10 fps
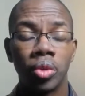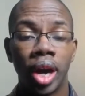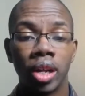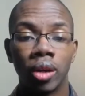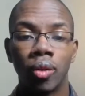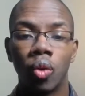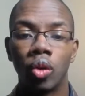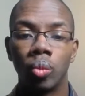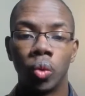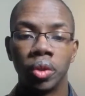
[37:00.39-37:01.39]
brighter
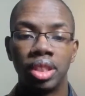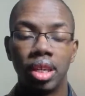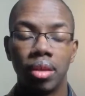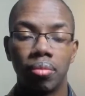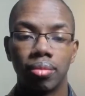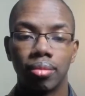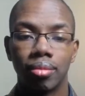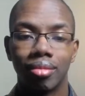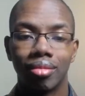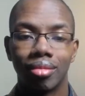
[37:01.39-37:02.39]
or more dim.
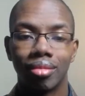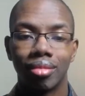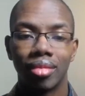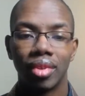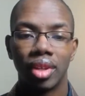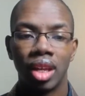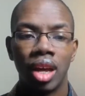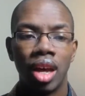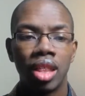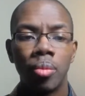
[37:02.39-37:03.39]

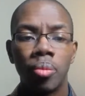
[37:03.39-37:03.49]
The